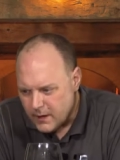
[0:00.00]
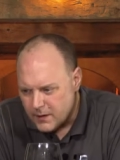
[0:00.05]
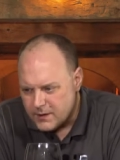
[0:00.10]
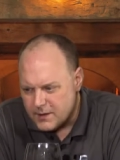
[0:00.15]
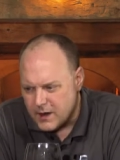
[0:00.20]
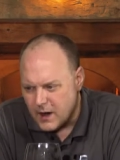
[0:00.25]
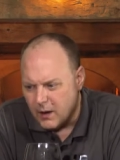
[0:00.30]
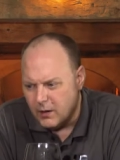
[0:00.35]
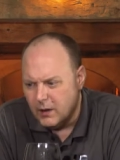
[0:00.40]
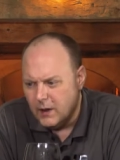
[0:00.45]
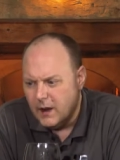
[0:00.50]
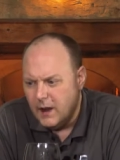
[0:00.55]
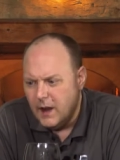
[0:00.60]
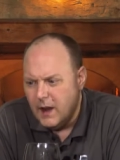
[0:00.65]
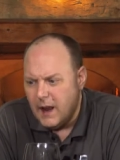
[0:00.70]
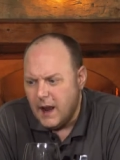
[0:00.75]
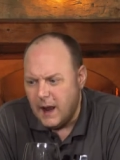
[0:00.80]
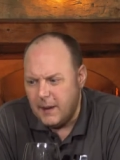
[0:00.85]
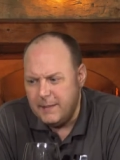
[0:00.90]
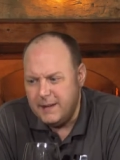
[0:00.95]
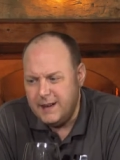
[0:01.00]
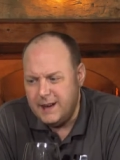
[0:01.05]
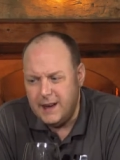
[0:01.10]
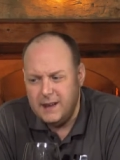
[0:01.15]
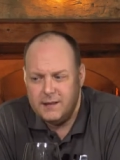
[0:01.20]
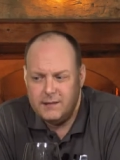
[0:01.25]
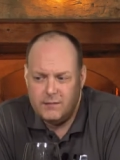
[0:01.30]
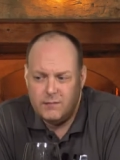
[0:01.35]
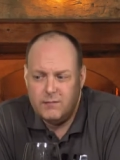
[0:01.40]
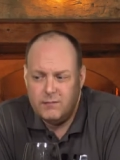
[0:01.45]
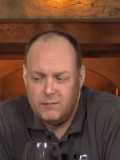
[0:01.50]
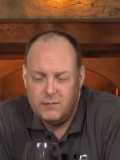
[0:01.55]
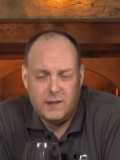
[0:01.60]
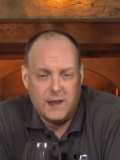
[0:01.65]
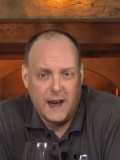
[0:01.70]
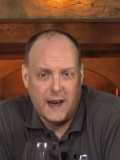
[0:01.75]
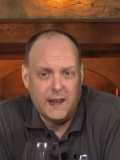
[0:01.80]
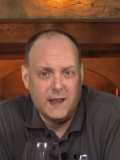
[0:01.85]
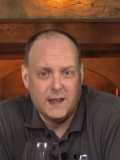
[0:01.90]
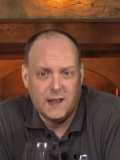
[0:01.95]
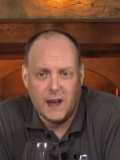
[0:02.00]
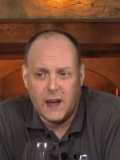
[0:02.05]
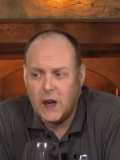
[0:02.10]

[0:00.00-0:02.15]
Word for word: So I mean it tastes